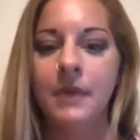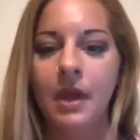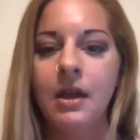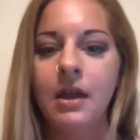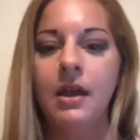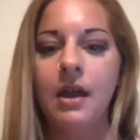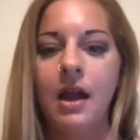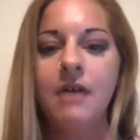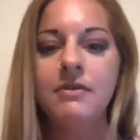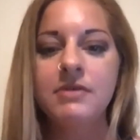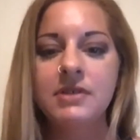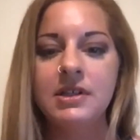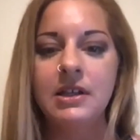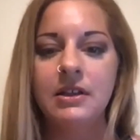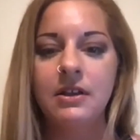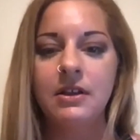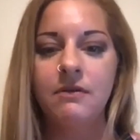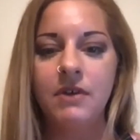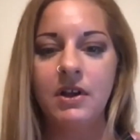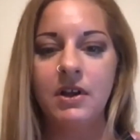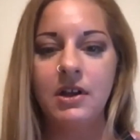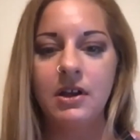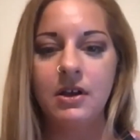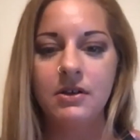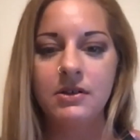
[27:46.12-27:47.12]
I've seen the
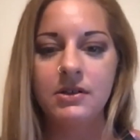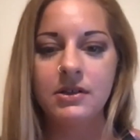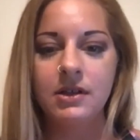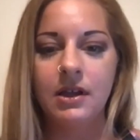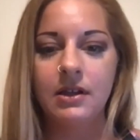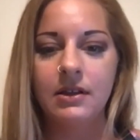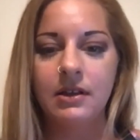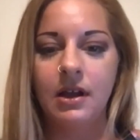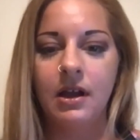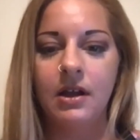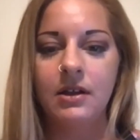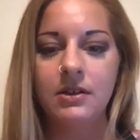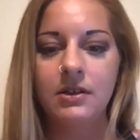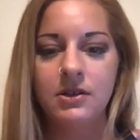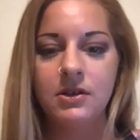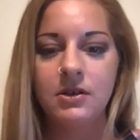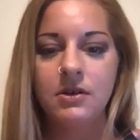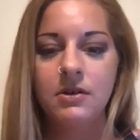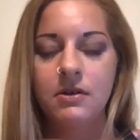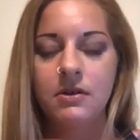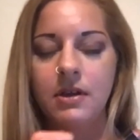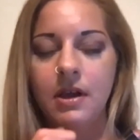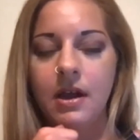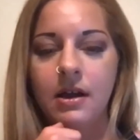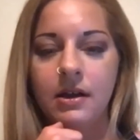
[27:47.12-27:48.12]
videos like that too.
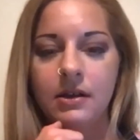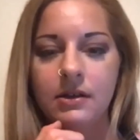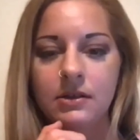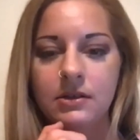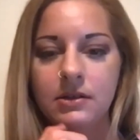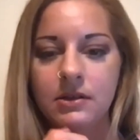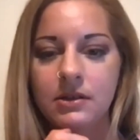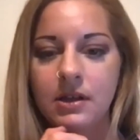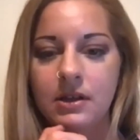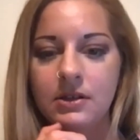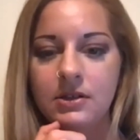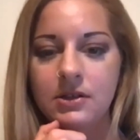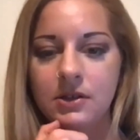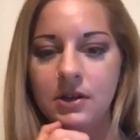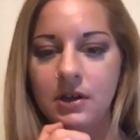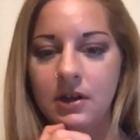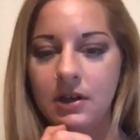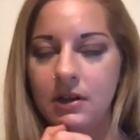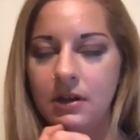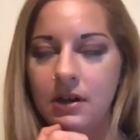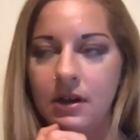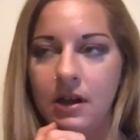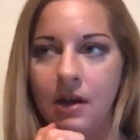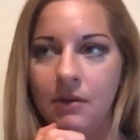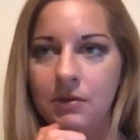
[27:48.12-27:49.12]
Yeah, that's
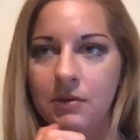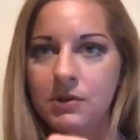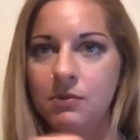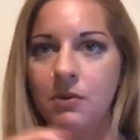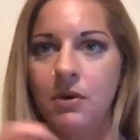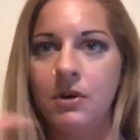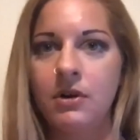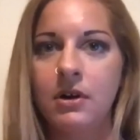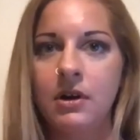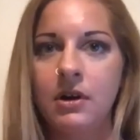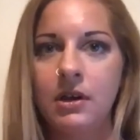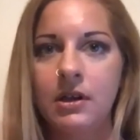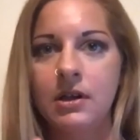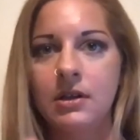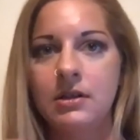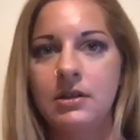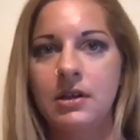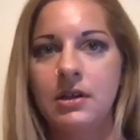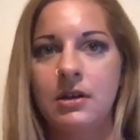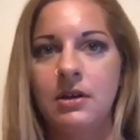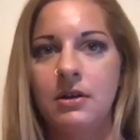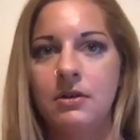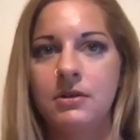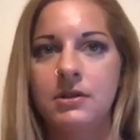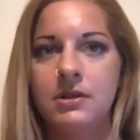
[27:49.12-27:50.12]
good. I was wondering, because I
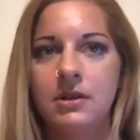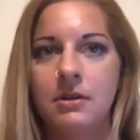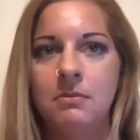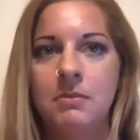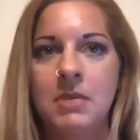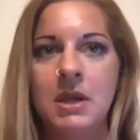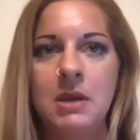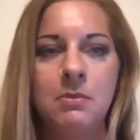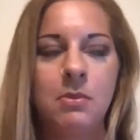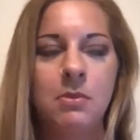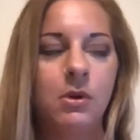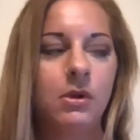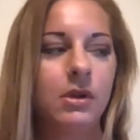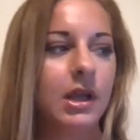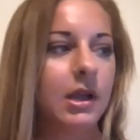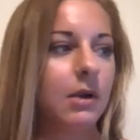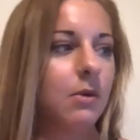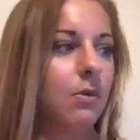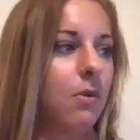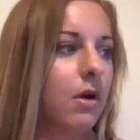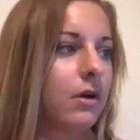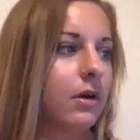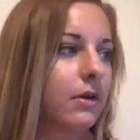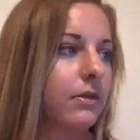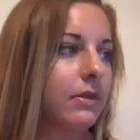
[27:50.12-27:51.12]
know some people like
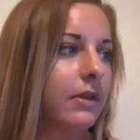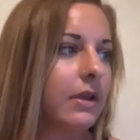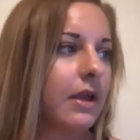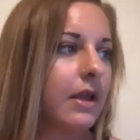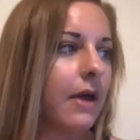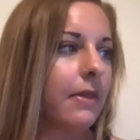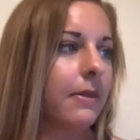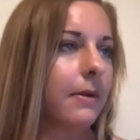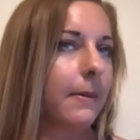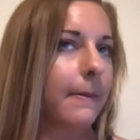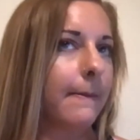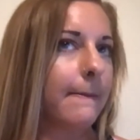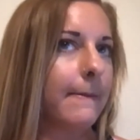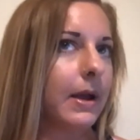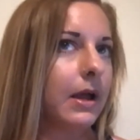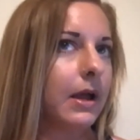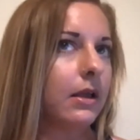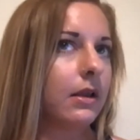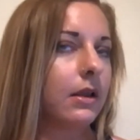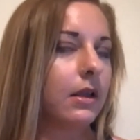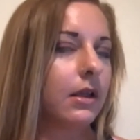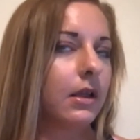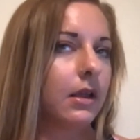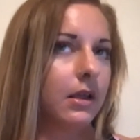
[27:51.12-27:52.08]
one or the other, but